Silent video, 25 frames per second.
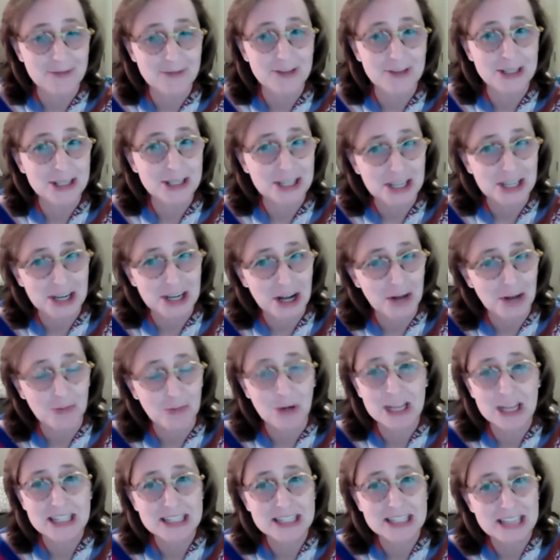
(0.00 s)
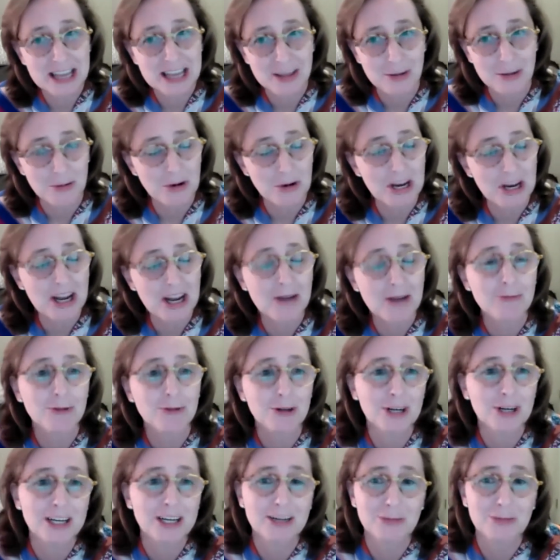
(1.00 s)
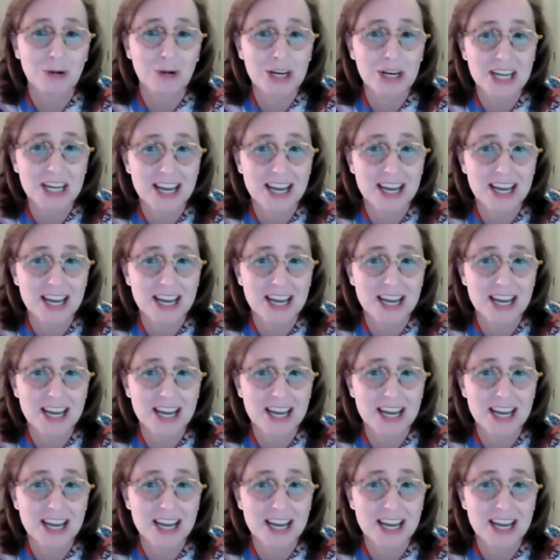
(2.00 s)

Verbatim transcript: visited on Wednesday the whatever and what he